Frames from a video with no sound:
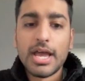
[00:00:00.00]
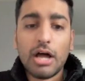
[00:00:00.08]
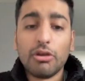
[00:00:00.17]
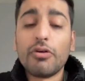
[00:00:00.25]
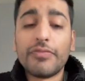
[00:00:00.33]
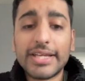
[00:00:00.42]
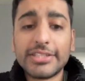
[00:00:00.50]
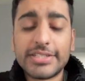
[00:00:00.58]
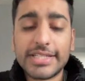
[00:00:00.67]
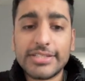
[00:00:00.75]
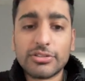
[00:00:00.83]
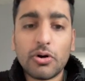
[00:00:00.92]
a lot of
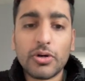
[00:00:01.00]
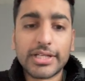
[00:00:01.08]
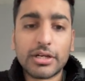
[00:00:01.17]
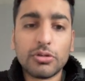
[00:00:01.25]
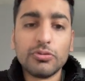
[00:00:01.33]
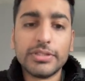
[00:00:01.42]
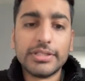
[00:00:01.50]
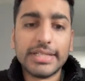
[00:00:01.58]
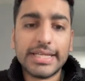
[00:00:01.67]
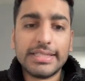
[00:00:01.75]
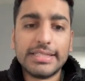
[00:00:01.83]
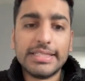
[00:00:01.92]
entities are included
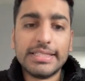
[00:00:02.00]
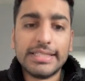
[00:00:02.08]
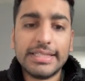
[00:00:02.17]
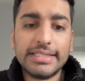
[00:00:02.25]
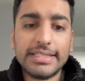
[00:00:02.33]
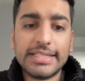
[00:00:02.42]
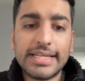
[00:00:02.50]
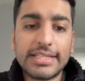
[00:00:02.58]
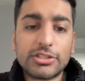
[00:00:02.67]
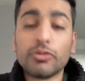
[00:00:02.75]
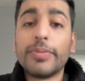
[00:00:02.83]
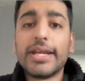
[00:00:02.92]
in the
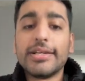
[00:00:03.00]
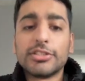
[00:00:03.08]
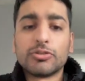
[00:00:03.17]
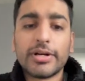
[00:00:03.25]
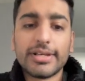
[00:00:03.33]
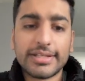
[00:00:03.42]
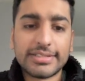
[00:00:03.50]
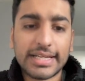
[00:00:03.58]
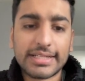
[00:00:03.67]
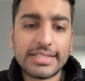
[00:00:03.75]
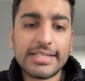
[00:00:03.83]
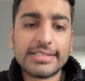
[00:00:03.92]
subheadings, right? Like
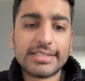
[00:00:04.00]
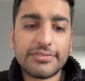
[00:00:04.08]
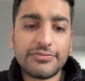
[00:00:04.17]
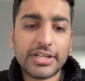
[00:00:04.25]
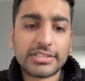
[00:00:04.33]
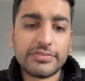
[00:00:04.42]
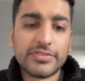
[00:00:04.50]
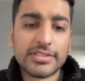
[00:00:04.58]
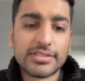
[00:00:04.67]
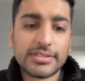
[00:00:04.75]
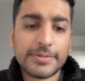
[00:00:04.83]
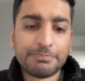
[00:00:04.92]
techniques, effectiveness,